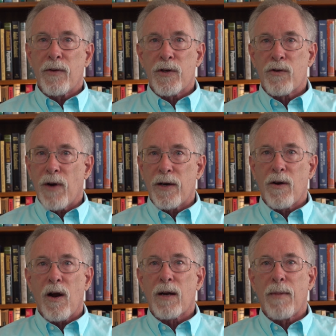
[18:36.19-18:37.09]
this Straight
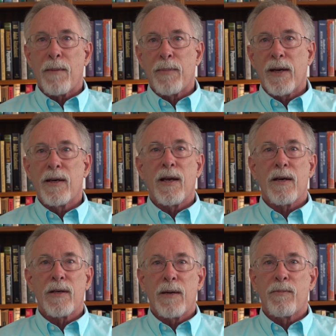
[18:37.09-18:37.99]
Talk About
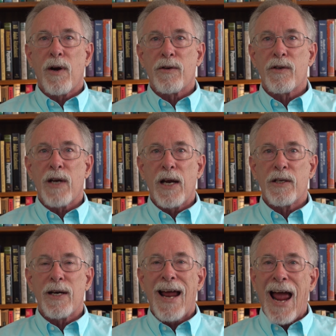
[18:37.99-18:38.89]
PTSD
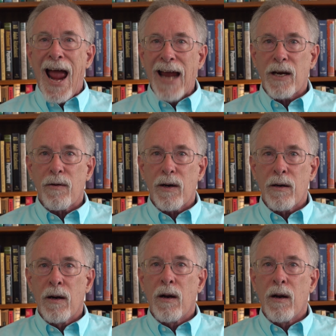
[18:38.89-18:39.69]
presentation accurate,